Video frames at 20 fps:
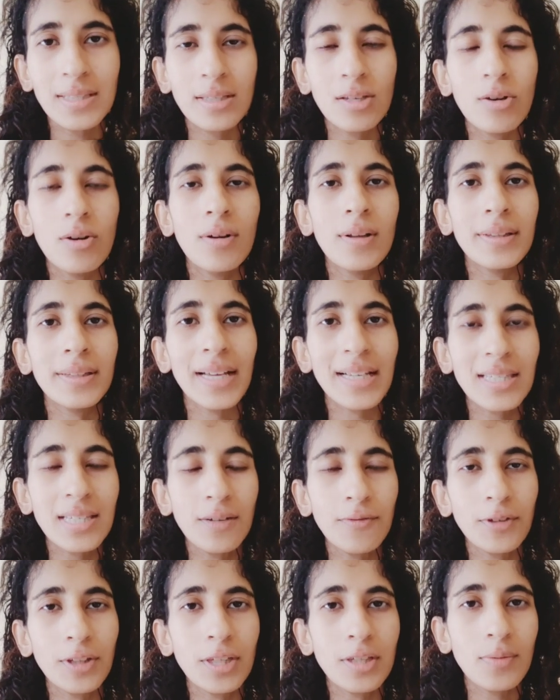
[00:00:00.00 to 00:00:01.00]
So that's
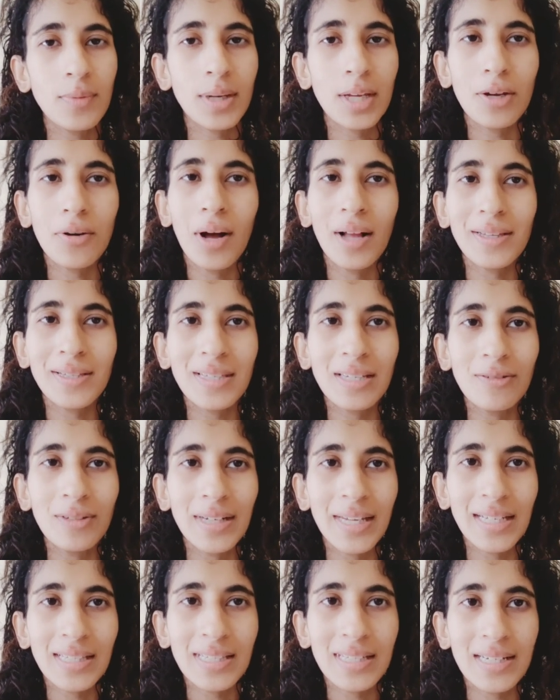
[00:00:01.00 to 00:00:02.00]
it for this video. I'll see you the
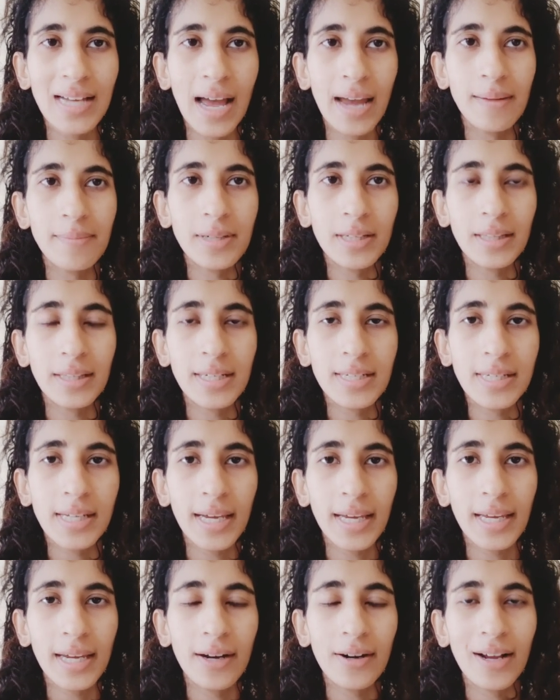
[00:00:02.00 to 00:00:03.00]
next time. Till then,
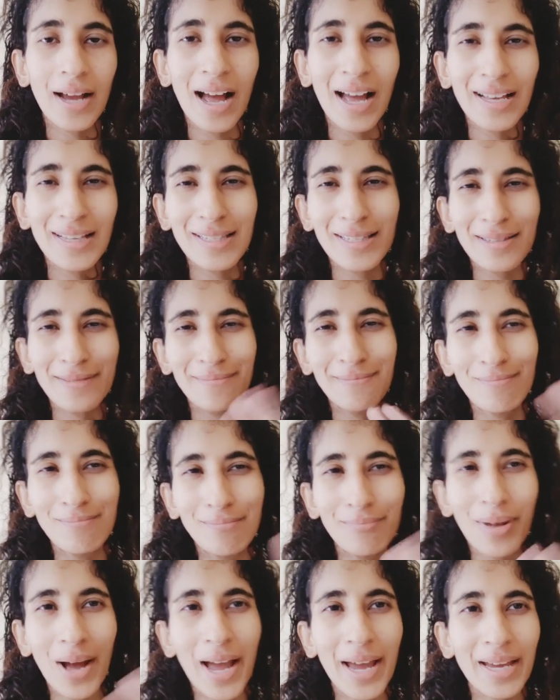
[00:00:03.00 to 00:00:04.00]
take care guys.
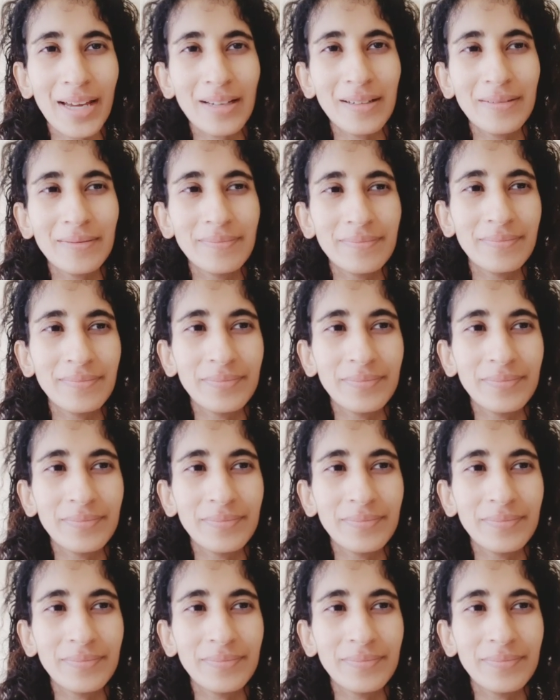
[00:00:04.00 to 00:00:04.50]
Bye.